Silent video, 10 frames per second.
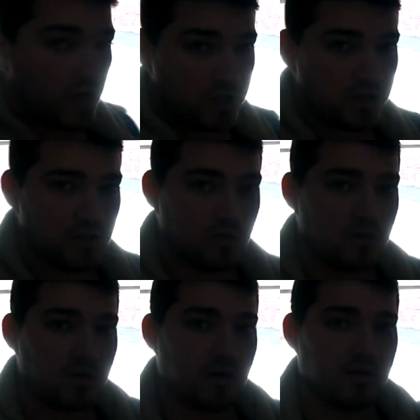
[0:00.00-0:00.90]
I should
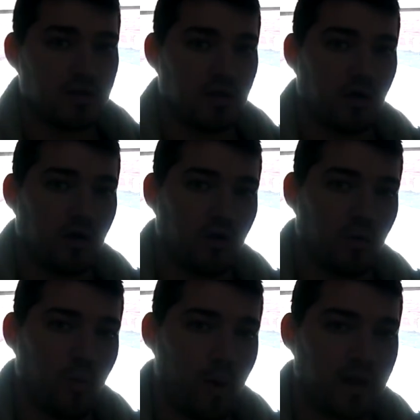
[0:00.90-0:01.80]
do the
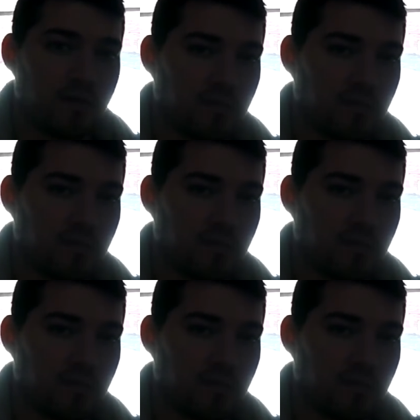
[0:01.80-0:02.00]
all white and